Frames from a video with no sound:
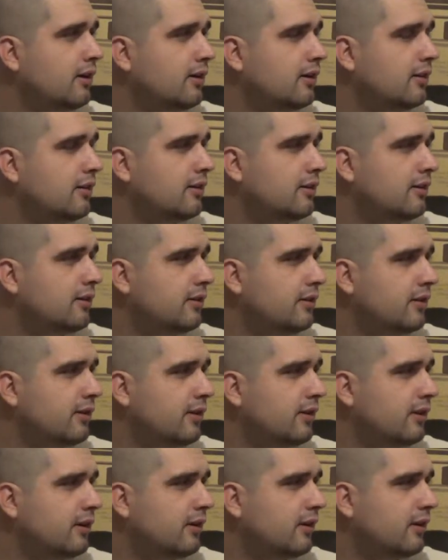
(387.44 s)

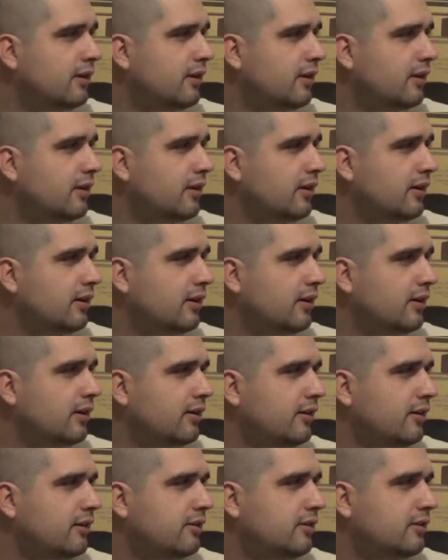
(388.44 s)

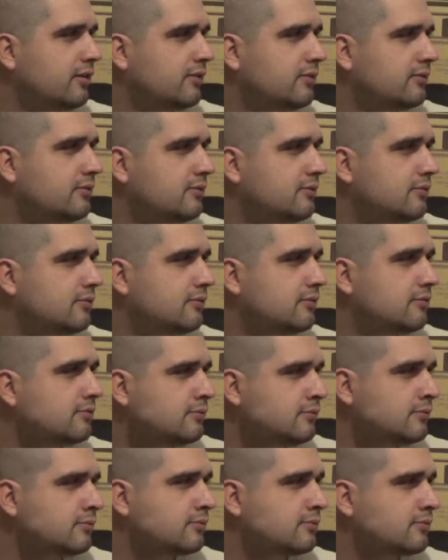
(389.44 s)

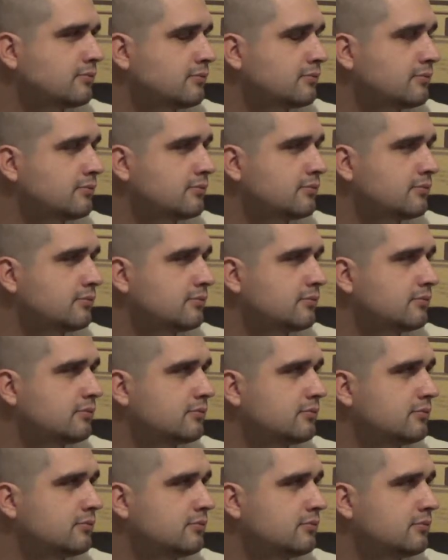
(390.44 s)

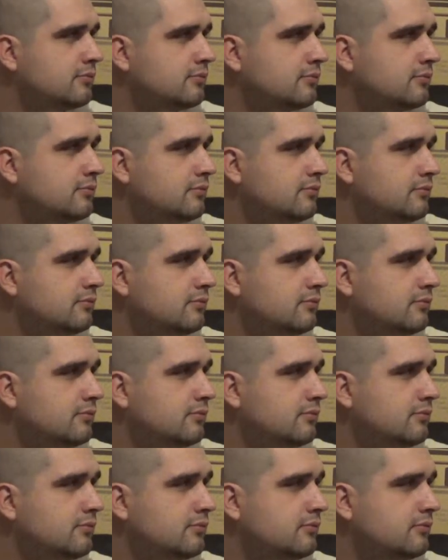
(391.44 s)

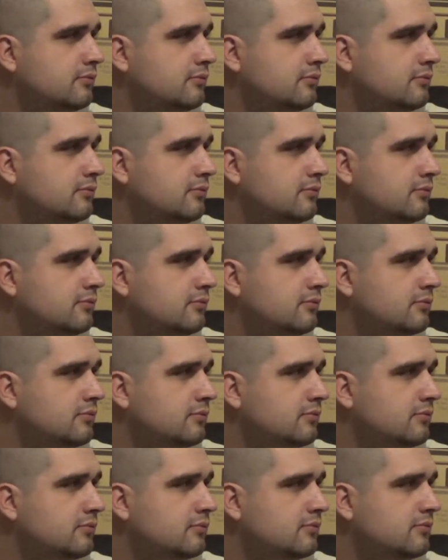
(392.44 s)

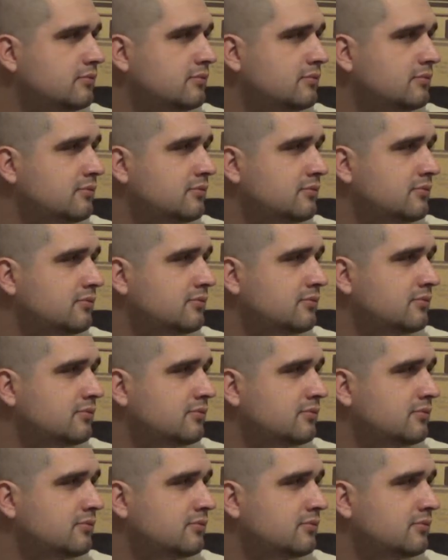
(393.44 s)
This person isn't speaking.